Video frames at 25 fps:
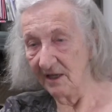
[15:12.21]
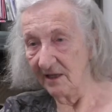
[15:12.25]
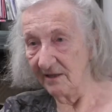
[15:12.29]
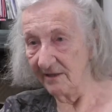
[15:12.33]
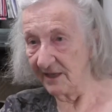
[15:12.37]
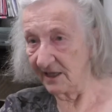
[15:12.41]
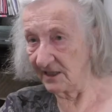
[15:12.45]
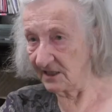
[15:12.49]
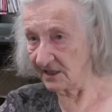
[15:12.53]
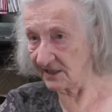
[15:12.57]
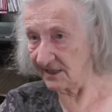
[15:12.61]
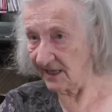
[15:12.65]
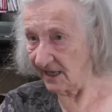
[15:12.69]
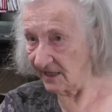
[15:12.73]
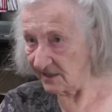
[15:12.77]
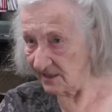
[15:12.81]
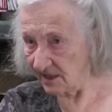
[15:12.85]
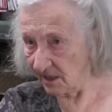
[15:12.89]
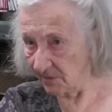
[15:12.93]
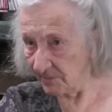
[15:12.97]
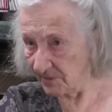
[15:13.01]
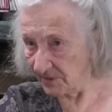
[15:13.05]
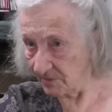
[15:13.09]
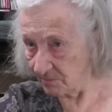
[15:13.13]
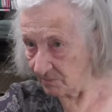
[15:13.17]
They stand
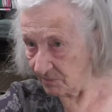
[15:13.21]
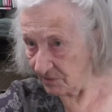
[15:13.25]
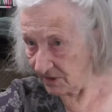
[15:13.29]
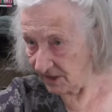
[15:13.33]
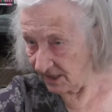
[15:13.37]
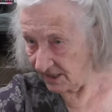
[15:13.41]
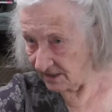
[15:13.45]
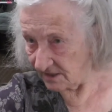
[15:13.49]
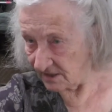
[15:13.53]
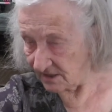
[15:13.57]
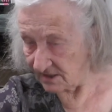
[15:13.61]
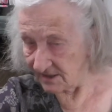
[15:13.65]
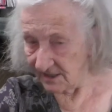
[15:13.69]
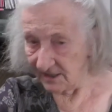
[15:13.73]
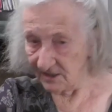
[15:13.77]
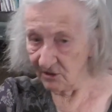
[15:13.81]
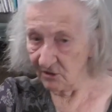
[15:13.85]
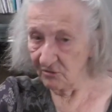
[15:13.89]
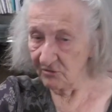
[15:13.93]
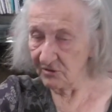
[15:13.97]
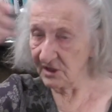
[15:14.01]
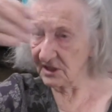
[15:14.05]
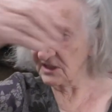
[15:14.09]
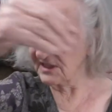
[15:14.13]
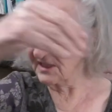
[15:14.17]
up in place. They
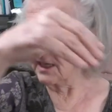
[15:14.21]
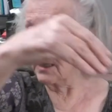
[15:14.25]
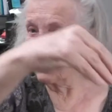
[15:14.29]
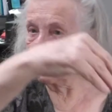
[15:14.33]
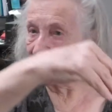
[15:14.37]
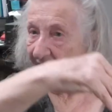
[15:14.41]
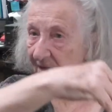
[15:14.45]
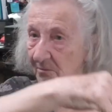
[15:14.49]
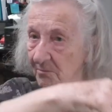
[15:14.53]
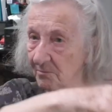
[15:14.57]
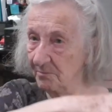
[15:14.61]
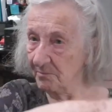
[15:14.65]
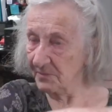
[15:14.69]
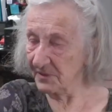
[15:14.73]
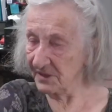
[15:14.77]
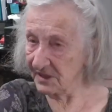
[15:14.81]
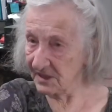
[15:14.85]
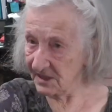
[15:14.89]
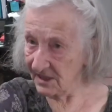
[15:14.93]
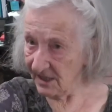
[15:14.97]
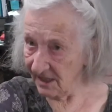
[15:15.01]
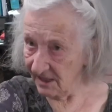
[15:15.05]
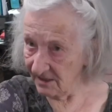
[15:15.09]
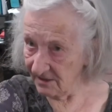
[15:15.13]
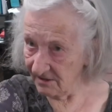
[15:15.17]
don't stand up
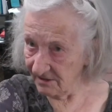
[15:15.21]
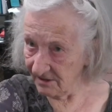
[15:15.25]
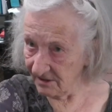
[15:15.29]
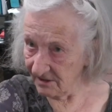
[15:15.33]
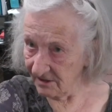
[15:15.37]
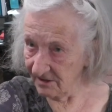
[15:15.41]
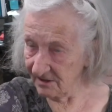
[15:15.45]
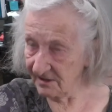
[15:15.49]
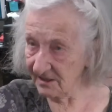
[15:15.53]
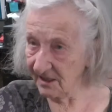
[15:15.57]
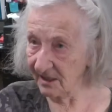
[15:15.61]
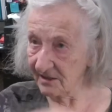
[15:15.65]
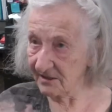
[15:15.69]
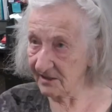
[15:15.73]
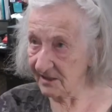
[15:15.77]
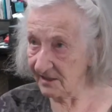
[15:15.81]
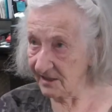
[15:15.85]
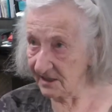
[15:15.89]
beside the conductor.